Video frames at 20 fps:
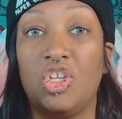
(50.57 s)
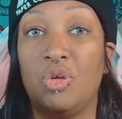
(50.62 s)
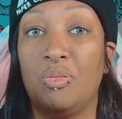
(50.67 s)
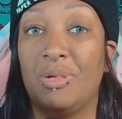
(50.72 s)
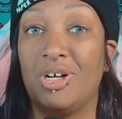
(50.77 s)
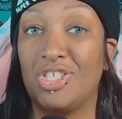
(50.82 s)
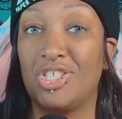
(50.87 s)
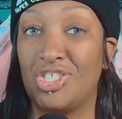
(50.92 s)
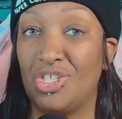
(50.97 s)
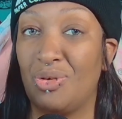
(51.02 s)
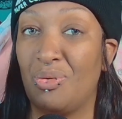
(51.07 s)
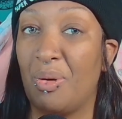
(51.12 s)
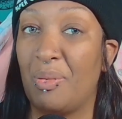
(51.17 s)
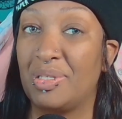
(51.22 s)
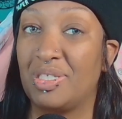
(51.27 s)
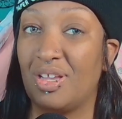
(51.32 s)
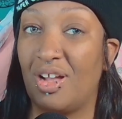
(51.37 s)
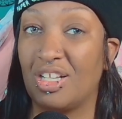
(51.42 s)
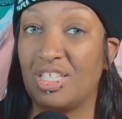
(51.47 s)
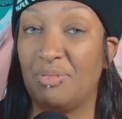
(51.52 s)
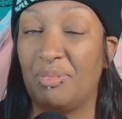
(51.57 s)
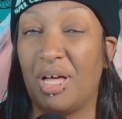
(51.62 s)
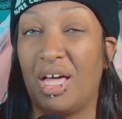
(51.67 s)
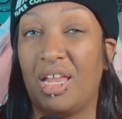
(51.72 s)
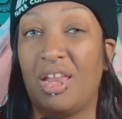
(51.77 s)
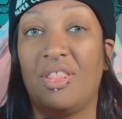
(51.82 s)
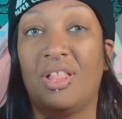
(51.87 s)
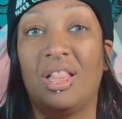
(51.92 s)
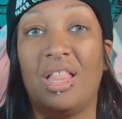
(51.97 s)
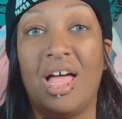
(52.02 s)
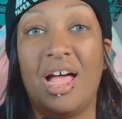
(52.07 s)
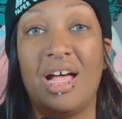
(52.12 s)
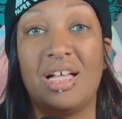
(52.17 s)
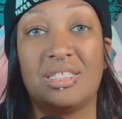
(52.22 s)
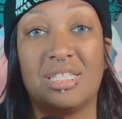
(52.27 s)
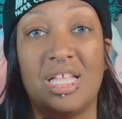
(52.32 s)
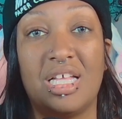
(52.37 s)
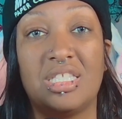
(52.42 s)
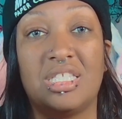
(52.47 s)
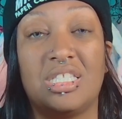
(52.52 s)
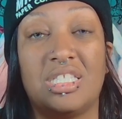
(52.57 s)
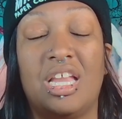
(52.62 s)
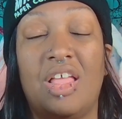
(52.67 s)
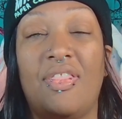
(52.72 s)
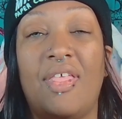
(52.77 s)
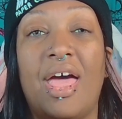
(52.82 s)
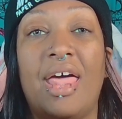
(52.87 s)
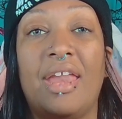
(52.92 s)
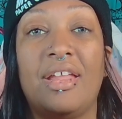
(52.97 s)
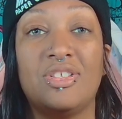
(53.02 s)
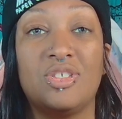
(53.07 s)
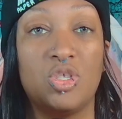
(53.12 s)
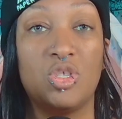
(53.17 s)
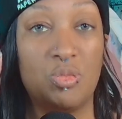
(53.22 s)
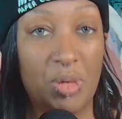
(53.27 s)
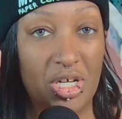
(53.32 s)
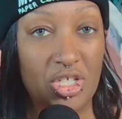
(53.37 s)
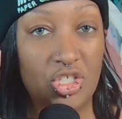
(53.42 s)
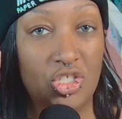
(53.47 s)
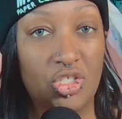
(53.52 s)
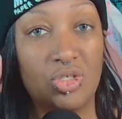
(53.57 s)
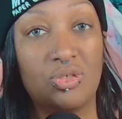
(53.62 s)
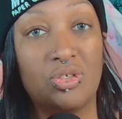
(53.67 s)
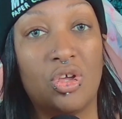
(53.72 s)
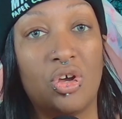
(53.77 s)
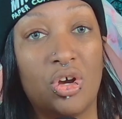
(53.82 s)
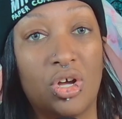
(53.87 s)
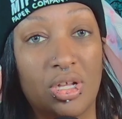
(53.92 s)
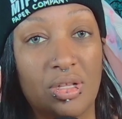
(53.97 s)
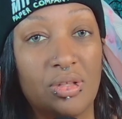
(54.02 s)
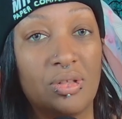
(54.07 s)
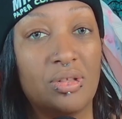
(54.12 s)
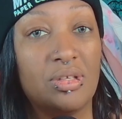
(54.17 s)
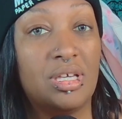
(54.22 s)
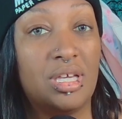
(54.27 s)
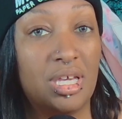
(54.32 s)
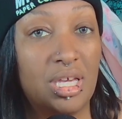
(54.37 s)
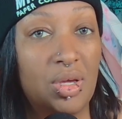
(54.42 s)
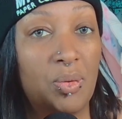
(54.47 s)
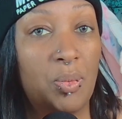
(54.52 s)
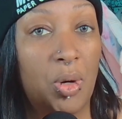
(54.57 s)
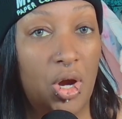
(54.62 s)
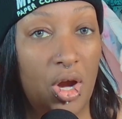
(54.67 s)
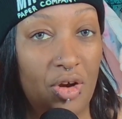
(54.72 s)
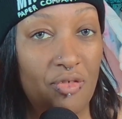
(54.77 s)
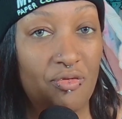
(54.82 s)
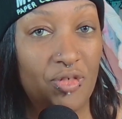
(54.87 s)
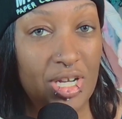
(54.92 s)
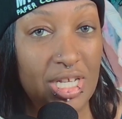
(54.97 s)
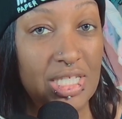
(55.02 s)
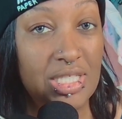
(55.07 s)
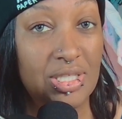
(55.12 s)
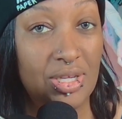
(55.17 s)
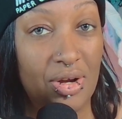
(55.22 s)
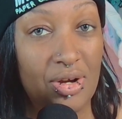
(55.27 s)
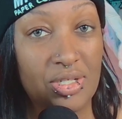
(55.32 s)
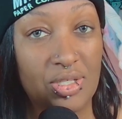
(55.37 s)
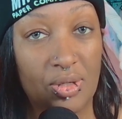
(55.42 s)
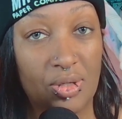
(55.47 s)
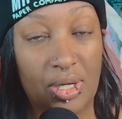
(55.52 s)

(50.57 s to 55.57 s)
You must do what we talked about in the last lesson, and that is you must do your keyword research.